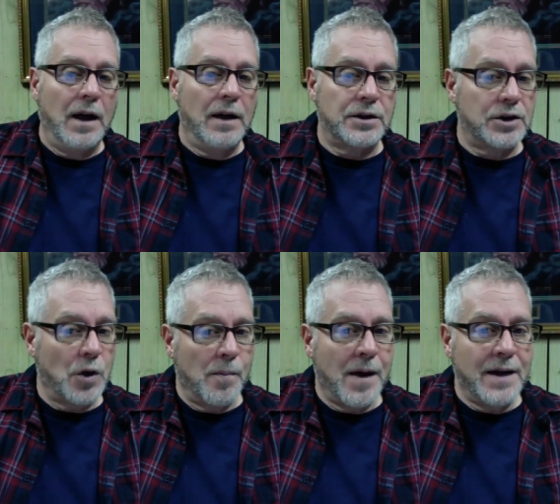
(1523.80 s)

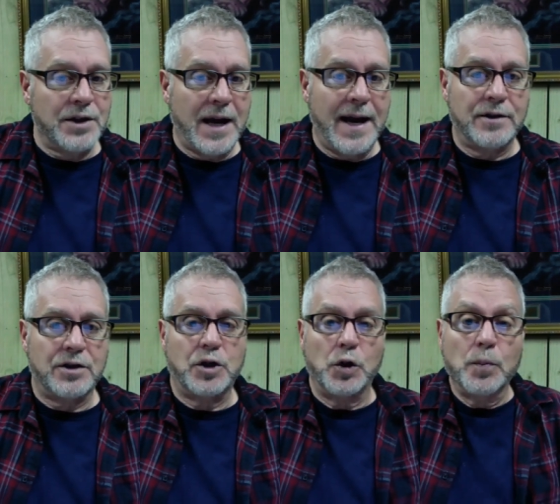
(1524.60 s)
so much
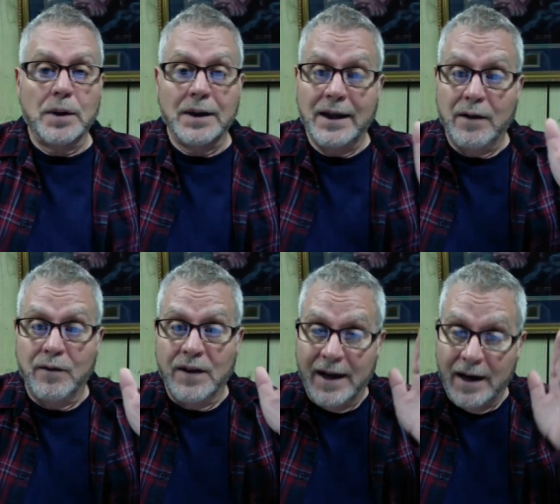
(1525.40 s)
as to
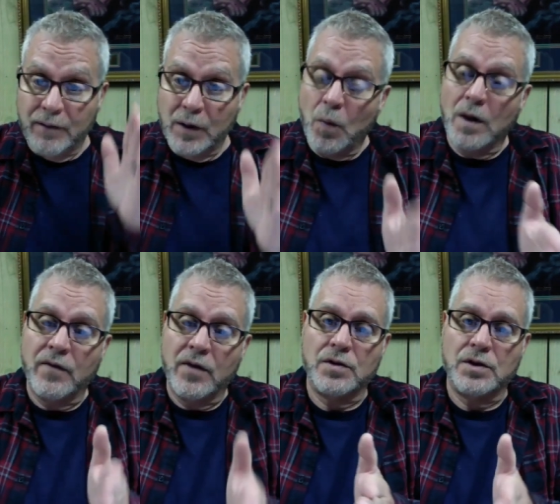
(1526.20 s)
believe that every one
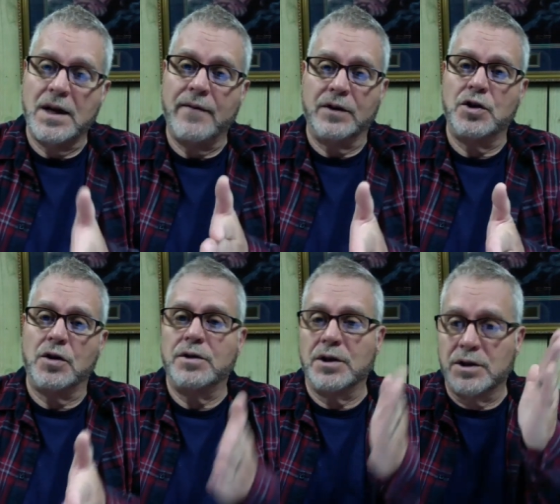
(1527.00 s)
of those seven
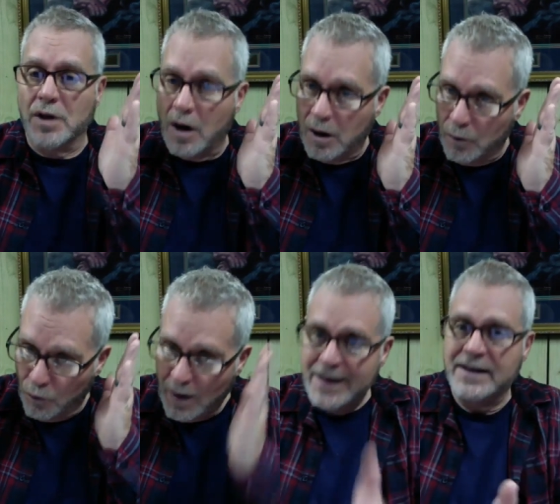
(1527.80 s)
churches are
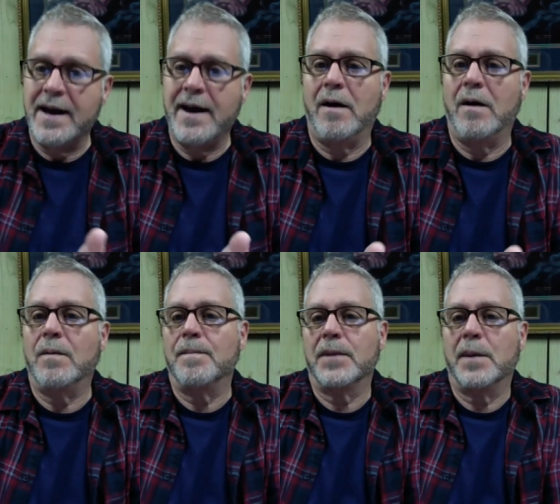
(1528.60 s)
right
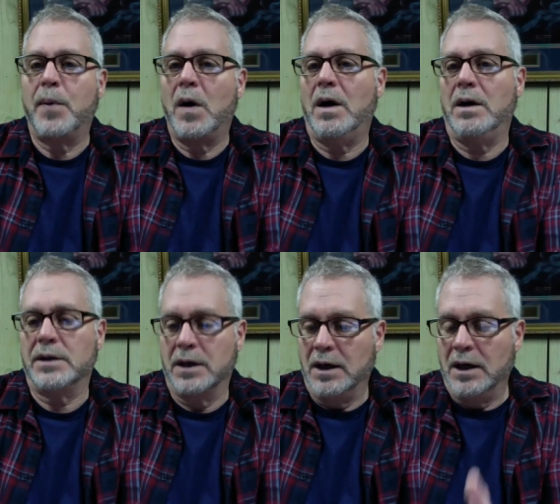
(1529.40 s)
now a part
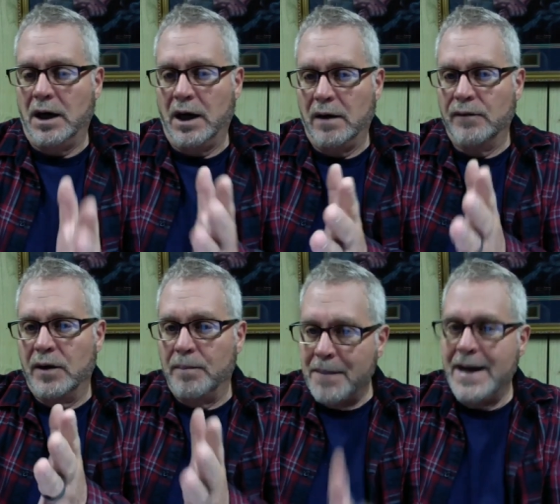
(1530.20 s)
of
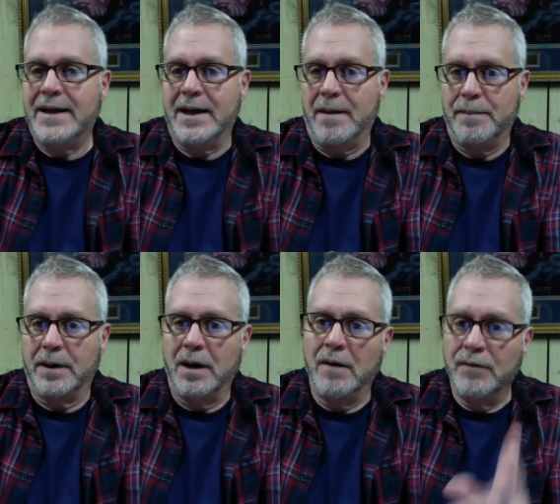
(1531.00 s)
the makeup
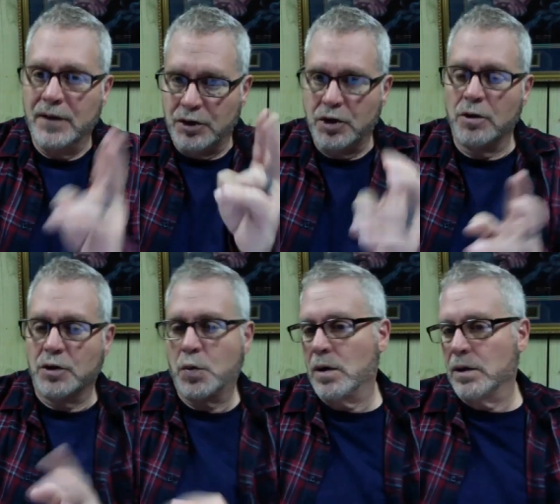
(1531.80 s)
of the
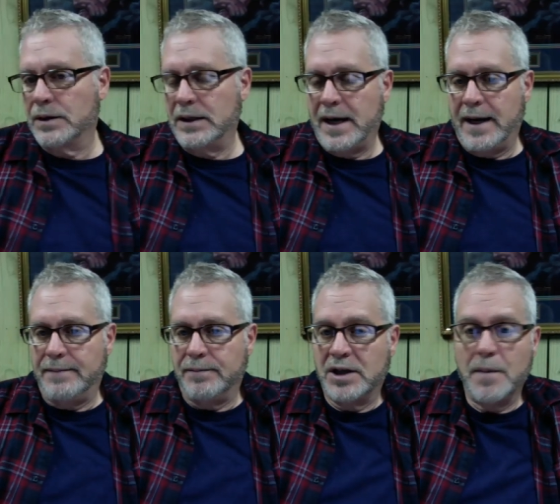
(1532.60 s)
church world
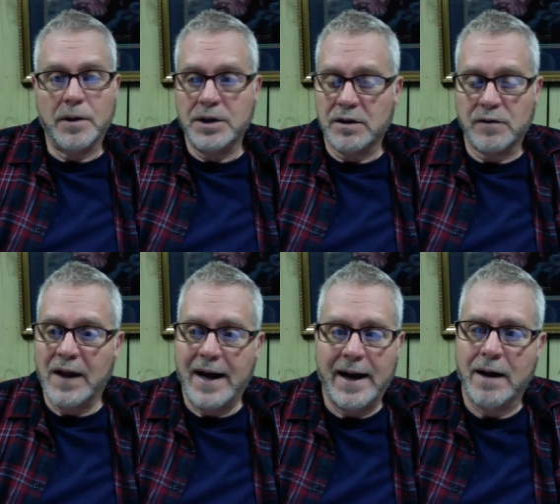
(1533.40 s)
today. Some are just
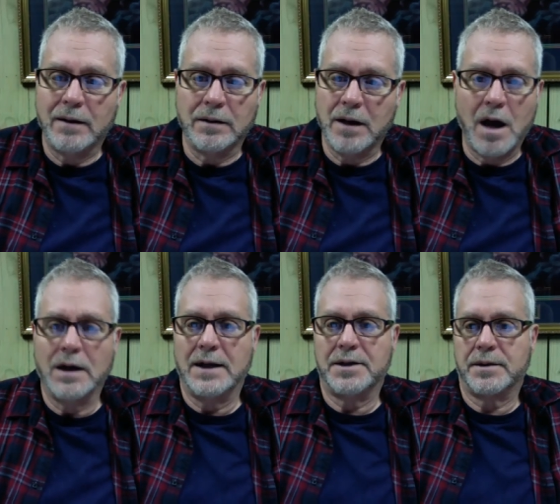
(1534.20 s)
flat out
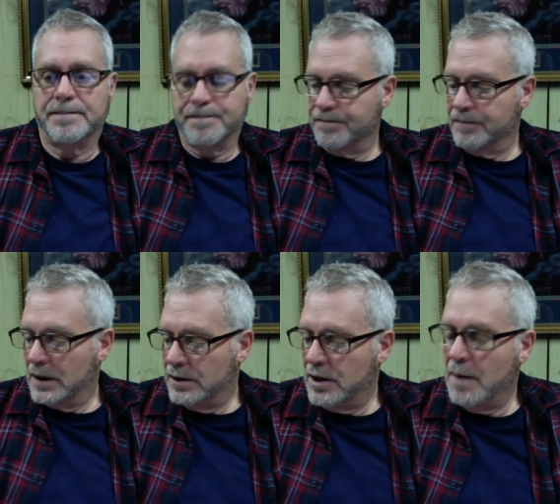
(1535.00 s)
lawless.
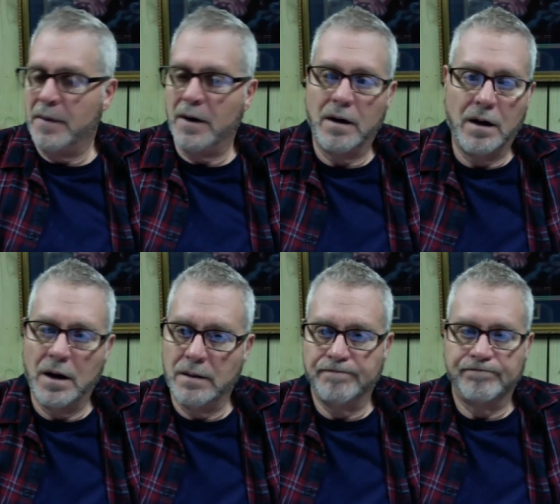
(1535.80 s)
Some
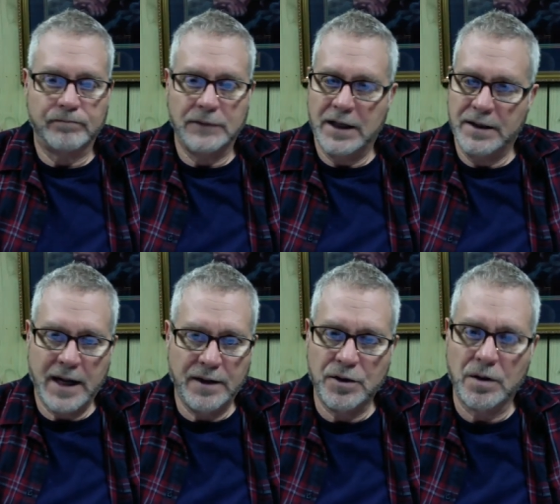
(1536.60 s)
are in
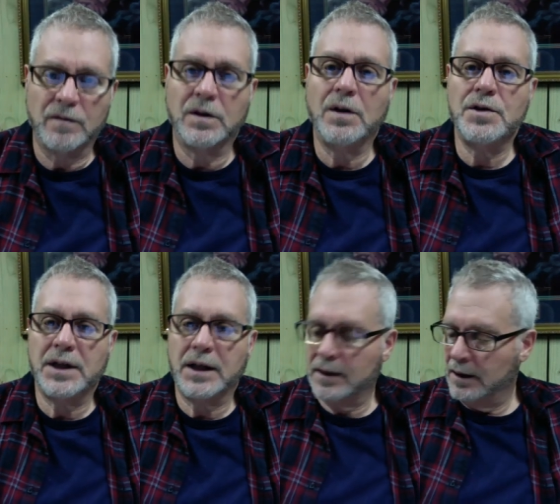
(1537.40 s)
danger of
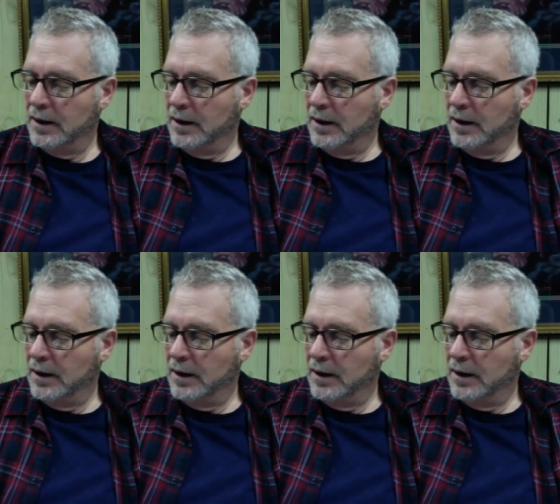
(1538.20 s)
losing